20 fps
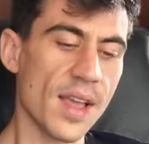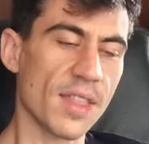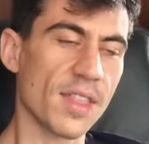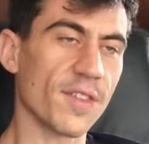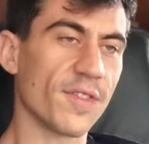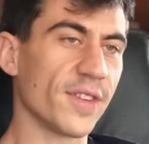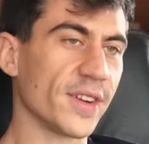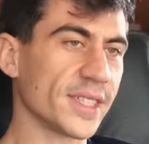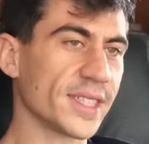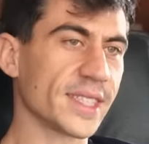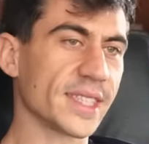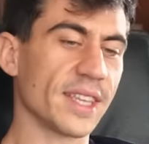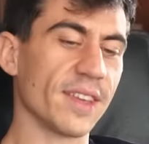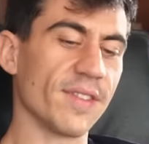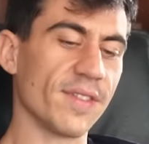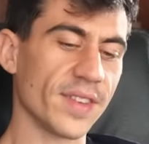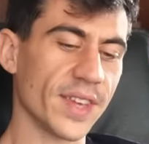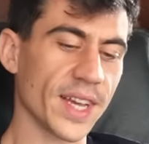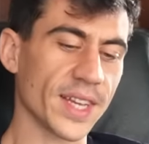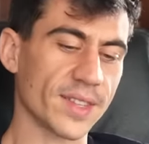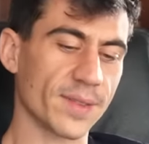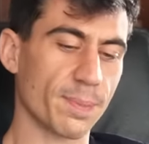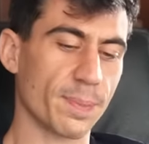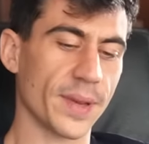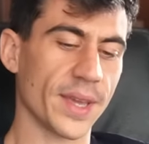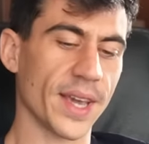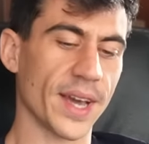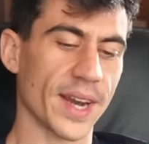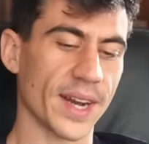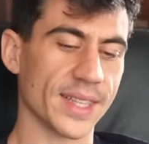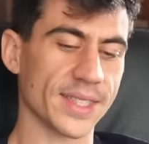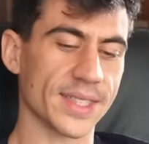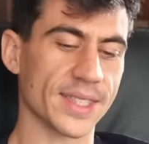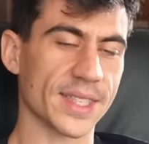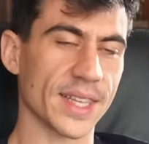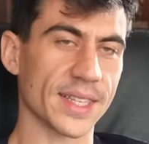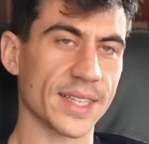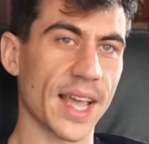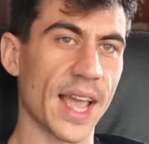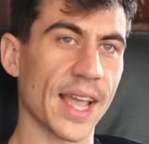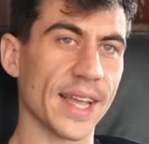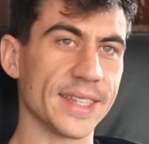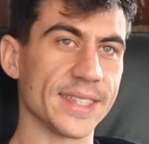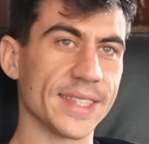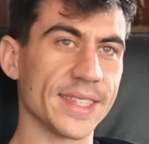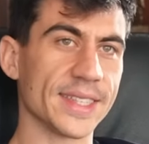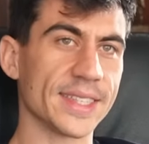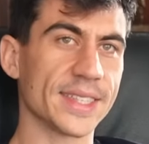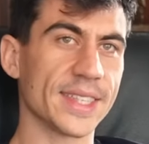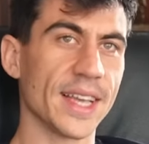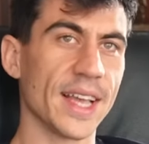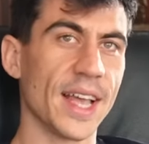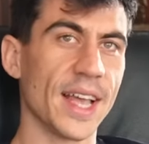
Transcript: The first TV appearance that I did,